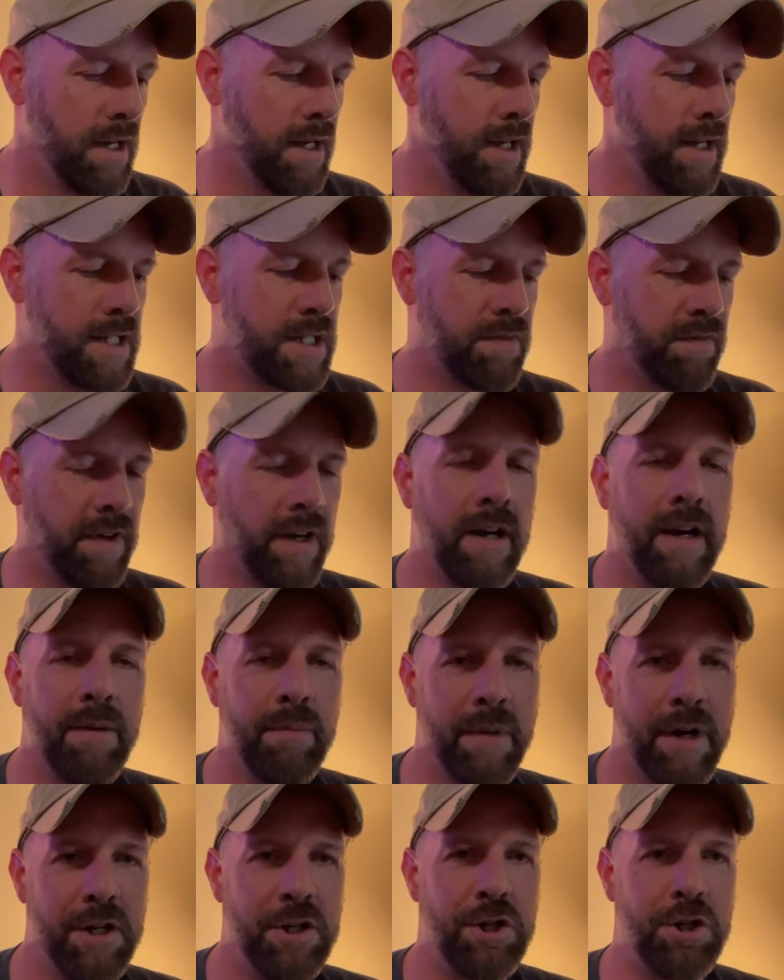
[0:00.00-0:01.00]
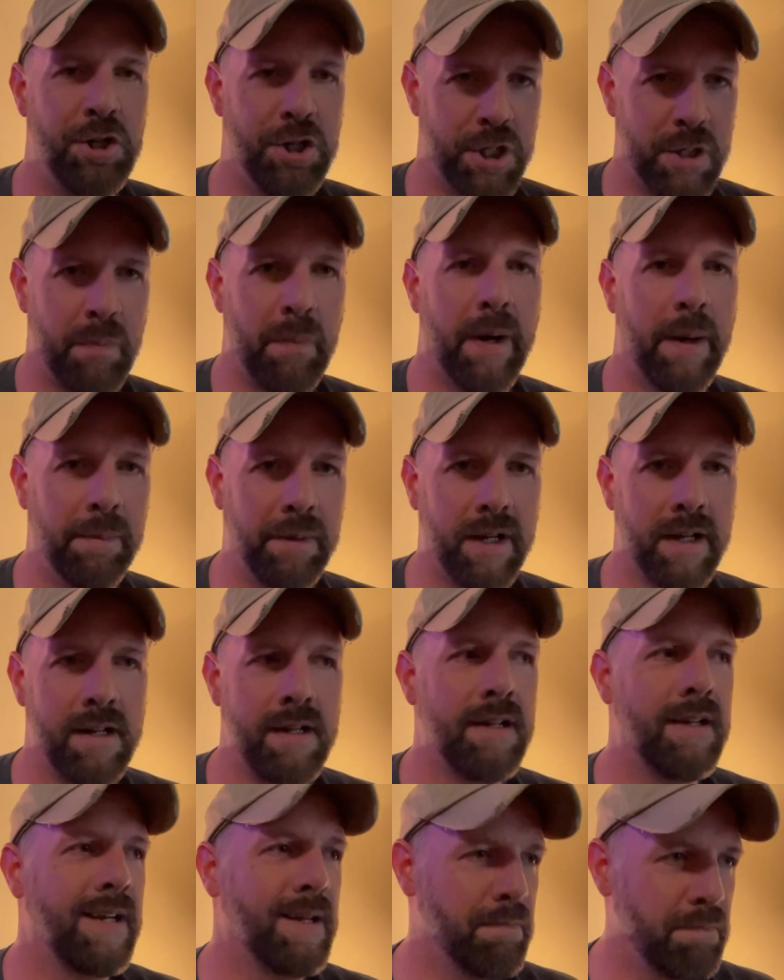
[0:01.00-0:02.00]
It's very much just
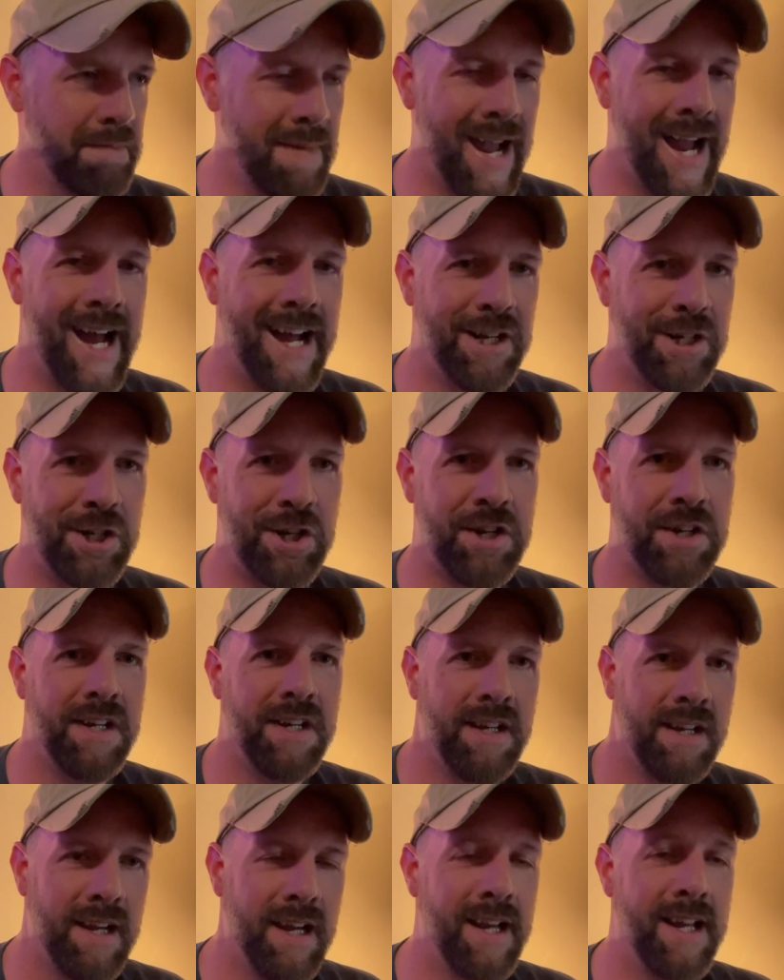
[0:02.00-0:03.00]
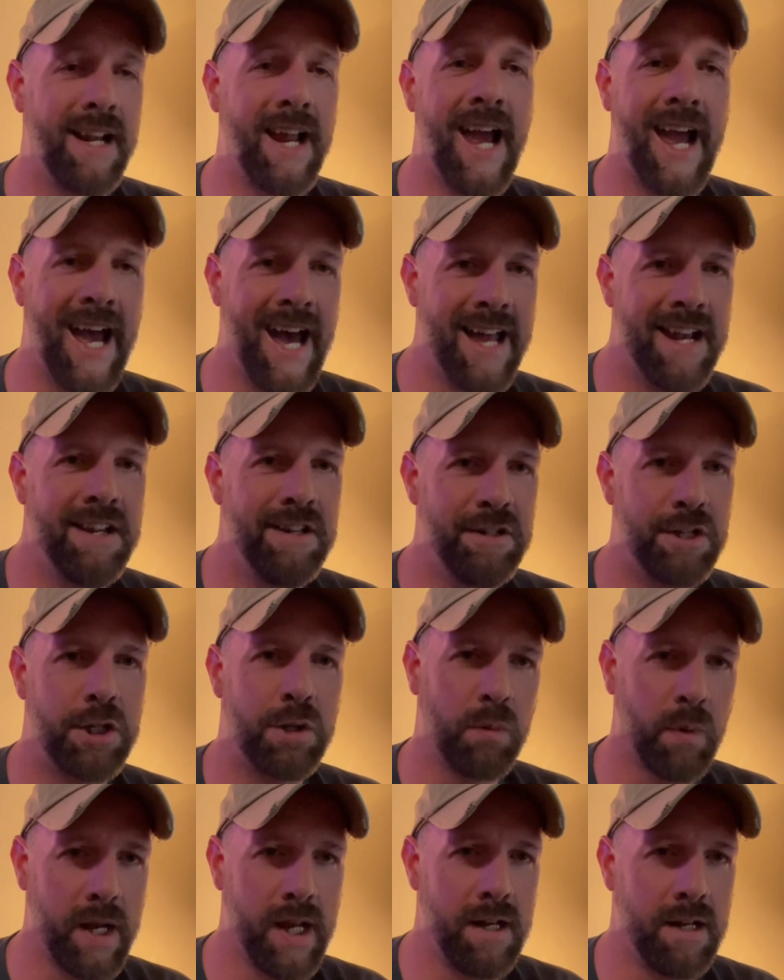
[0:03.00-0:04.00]
pumpkin mashed and added
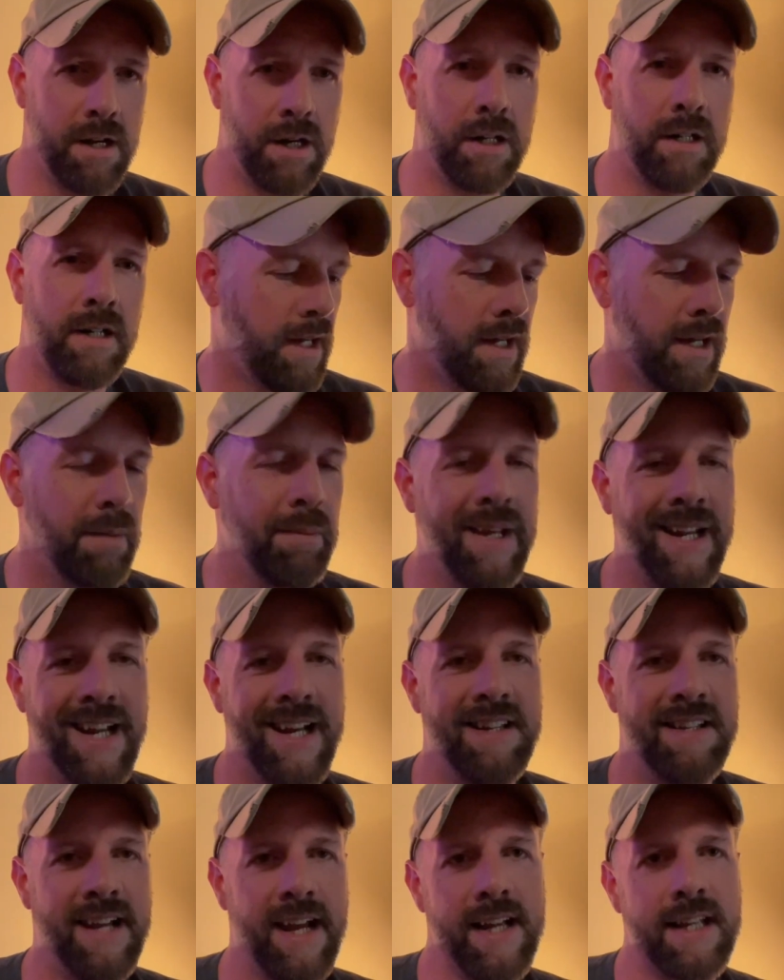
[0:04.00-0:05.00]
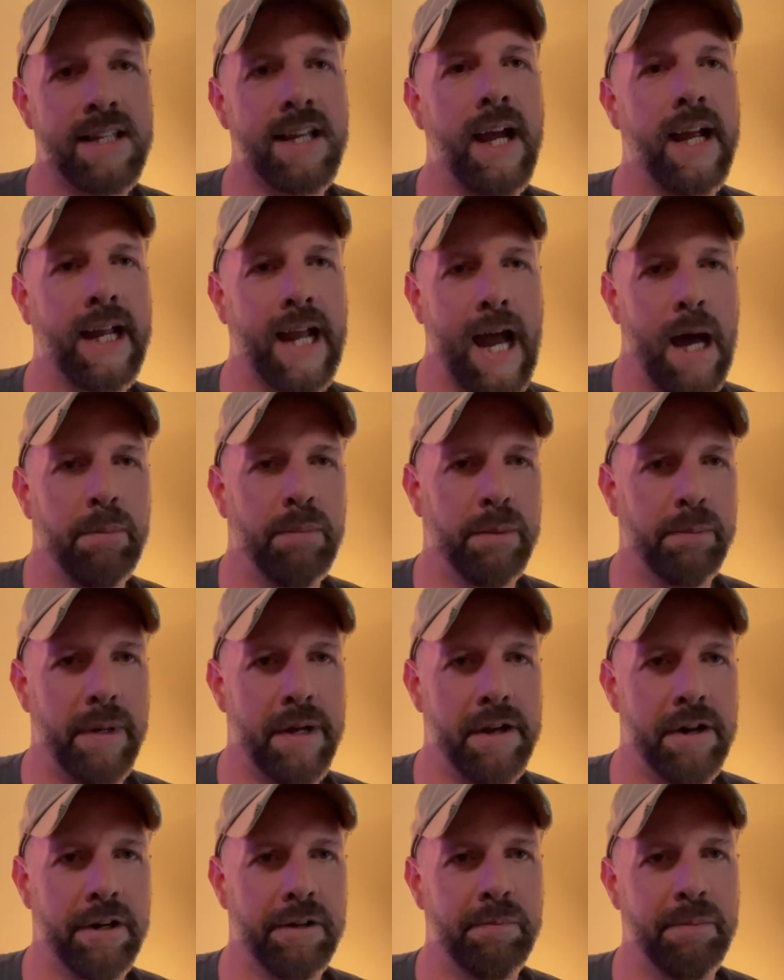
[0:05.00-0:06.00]
sweetener. I mean, it tastes like apple
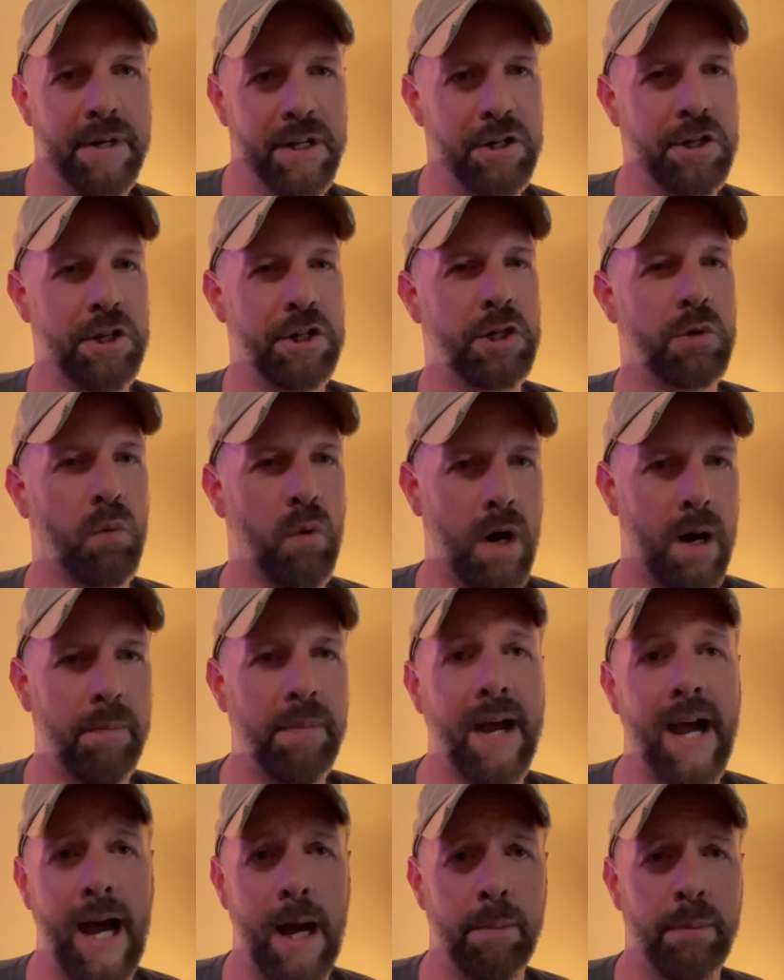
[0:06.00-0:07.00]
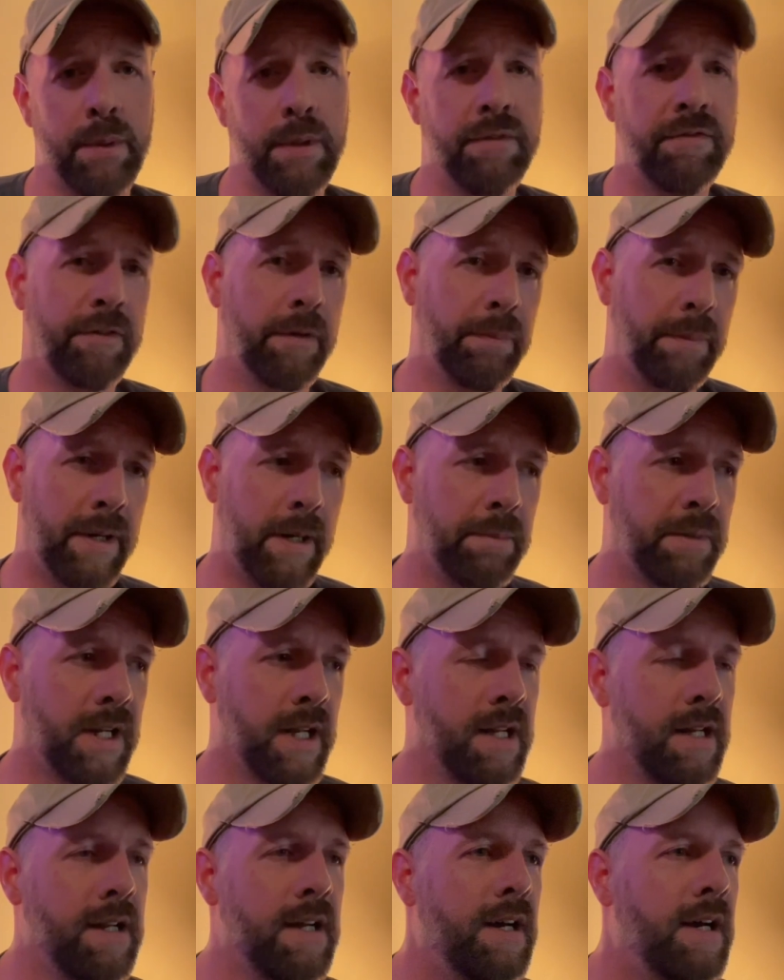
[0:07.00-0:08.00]
butter, but just swap apple for
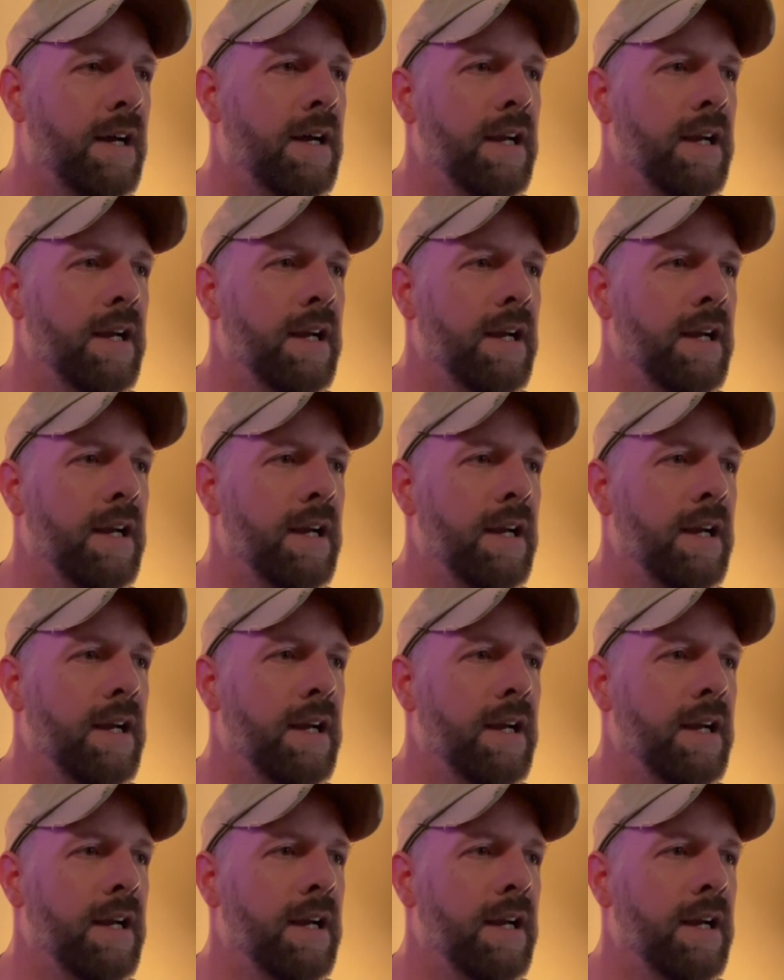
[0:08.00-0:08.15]
pumpkin.